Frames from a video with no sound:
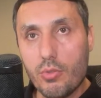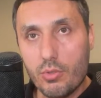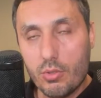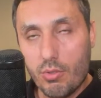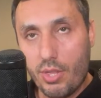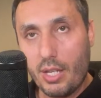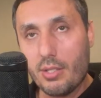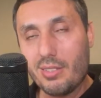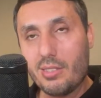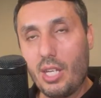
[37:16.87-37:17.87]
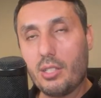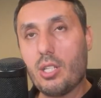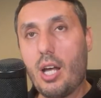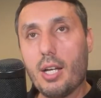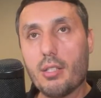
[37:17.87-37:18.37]
Think
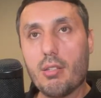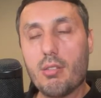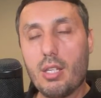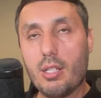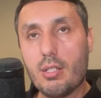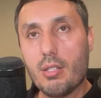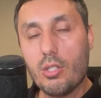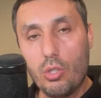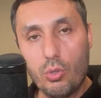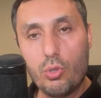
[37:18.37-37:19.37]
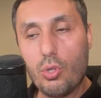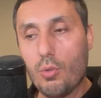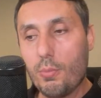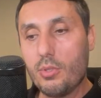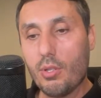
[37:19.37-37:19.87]
TikTok, think
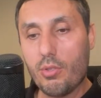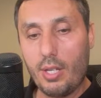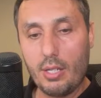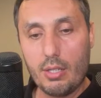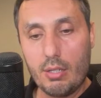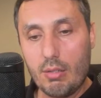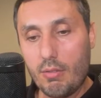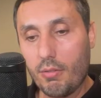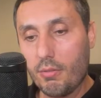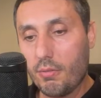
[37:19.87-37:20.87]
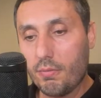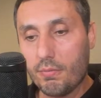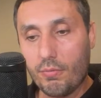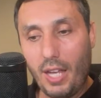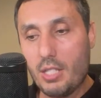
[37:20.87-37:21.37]
YouTube, think
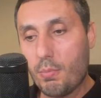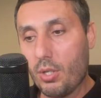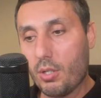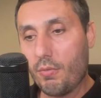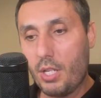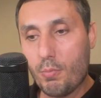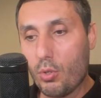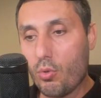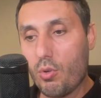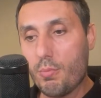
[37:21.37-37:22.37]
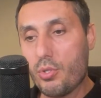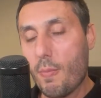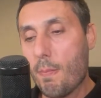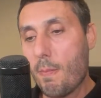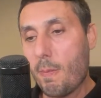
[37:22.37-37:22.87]
Facebook groups,
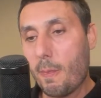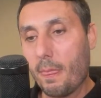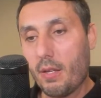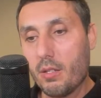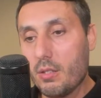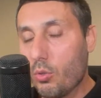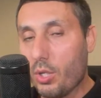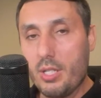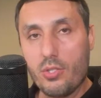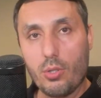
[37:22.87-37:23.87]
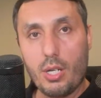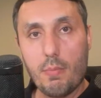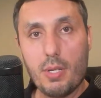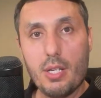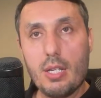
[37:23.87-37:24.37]
or Instagram.
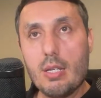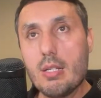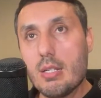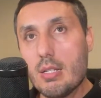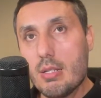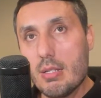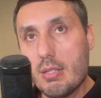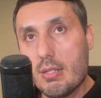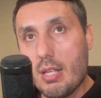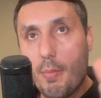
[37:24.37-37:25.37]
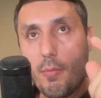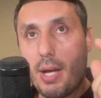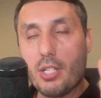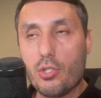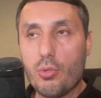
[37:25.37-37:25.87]
Some of
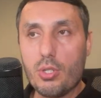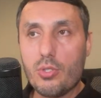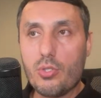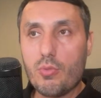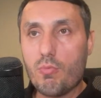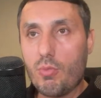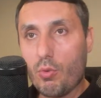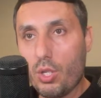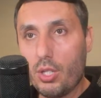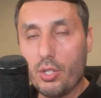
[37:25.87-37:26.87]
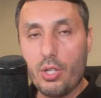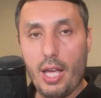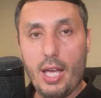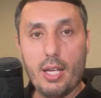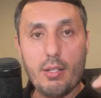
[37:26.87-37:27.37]
my students, they're really good
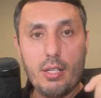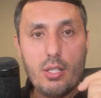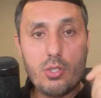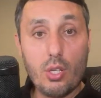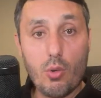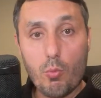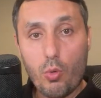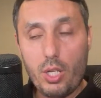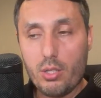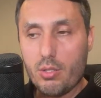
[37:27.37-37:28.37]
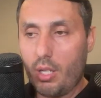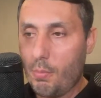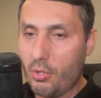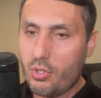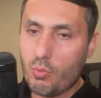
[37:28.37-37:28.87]
at Instagram Reels. They're
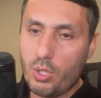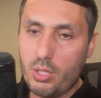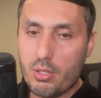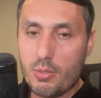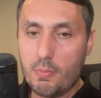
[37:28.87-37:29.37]
posting Reels.